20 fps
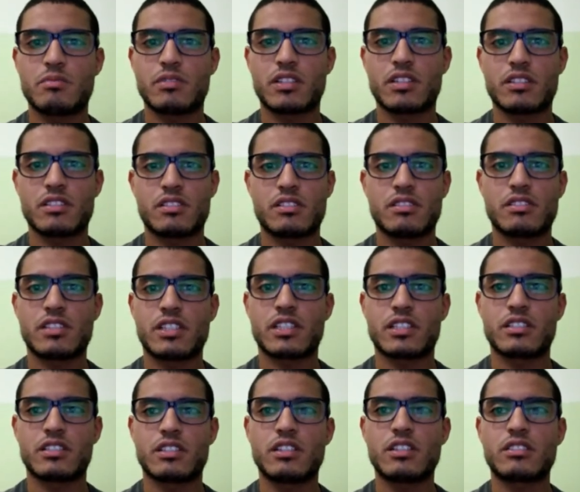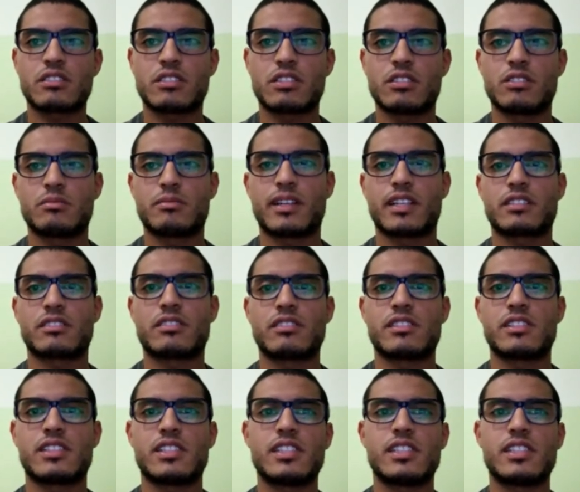because you cannot go back to the